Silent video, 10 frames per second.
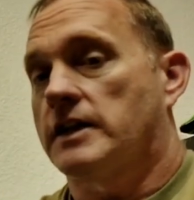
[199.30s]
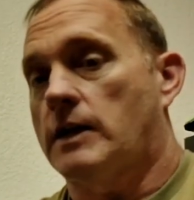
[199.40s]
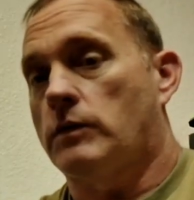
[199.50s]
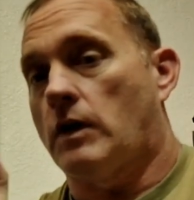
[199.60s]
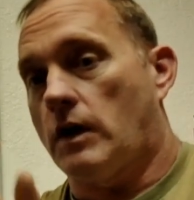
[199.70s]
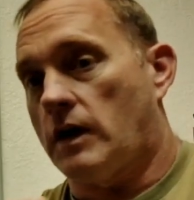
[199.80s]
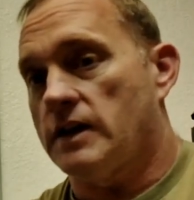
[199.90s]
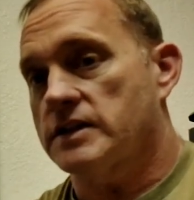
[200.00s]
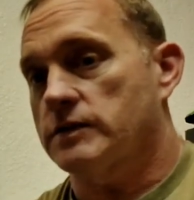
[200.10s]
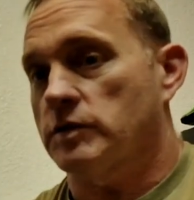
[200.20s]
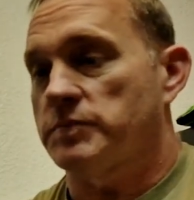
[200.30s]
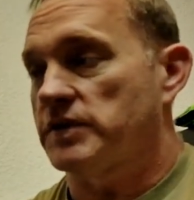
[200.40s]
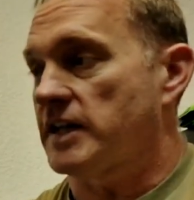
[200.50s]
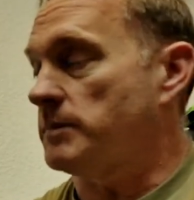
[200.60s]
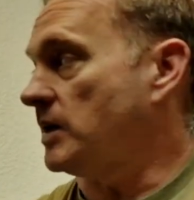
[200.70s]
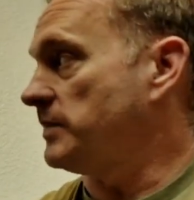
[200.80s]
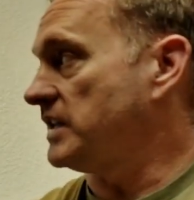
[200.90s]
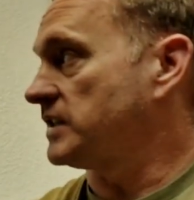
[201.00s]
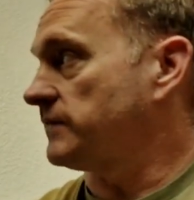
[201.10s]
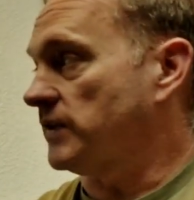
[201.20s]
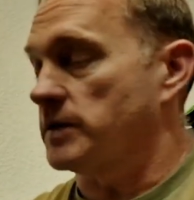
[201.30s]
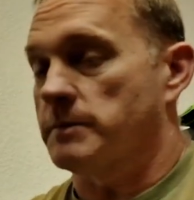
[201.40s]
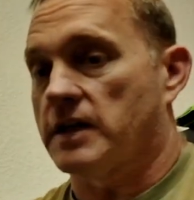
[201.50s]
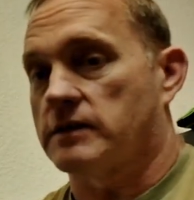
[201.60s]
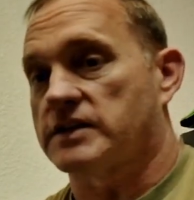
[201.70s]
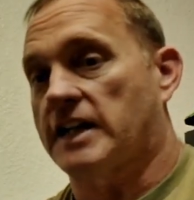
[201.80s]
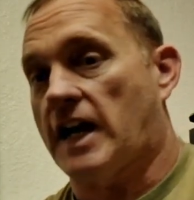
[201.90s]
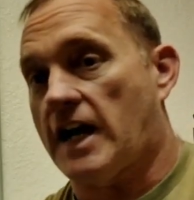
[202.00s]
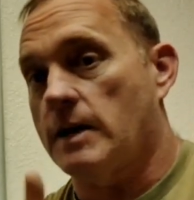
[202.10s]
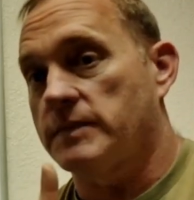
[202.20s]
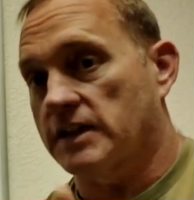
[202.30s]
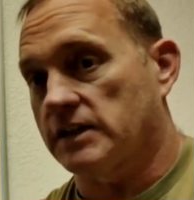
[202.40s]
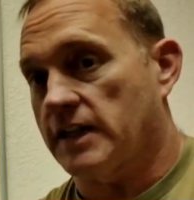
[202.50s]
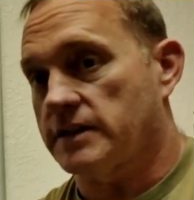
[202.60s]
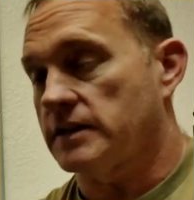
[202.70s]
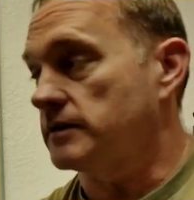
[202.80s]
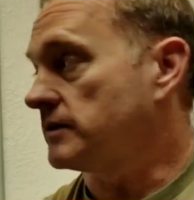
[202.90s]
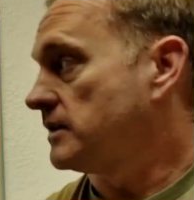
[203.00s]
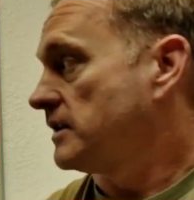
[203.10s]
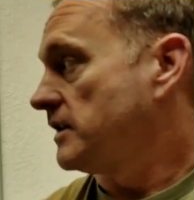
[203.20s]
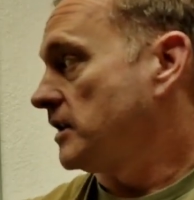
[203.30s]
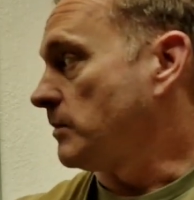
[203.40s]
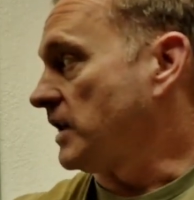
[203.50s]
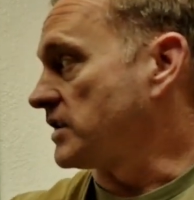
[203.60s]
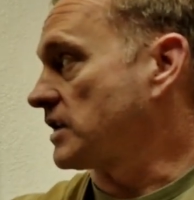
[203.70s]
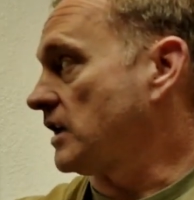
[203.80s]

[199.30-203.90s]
and I will also apply my basic fundamentals that I'm neglecting. My